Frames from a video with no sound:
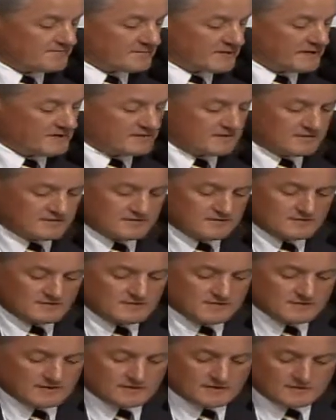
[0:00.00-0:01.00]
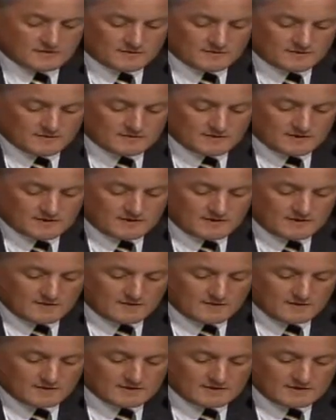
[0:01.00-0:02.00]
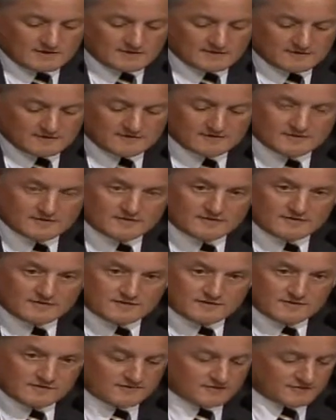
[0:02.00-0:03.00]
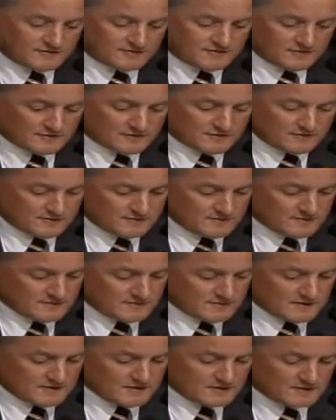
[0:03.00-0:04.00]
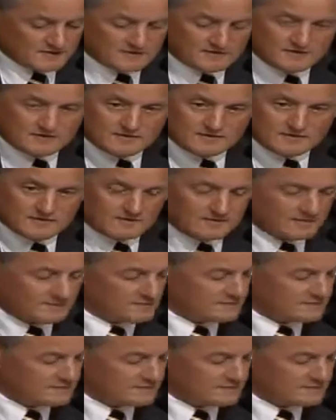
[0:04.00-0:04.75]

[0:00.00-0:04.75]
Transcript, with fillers: and uh, I want to tie this into infrastructure, and I'm